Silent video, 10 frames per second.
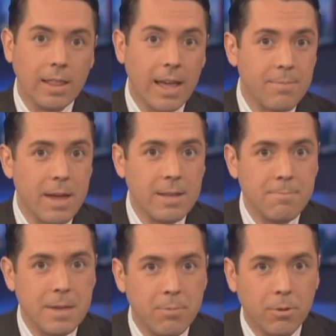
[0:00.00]
Like many
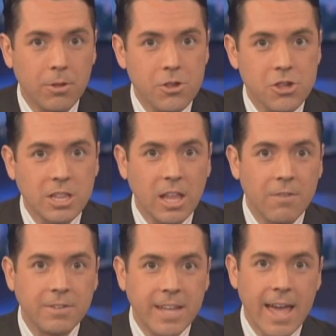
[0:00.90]
people, she
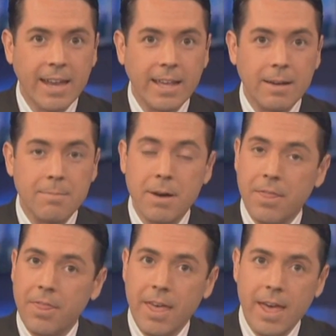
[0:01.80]
loved tanning,
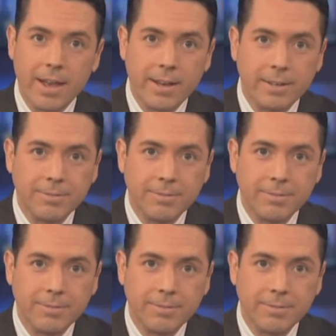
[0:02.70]
but then...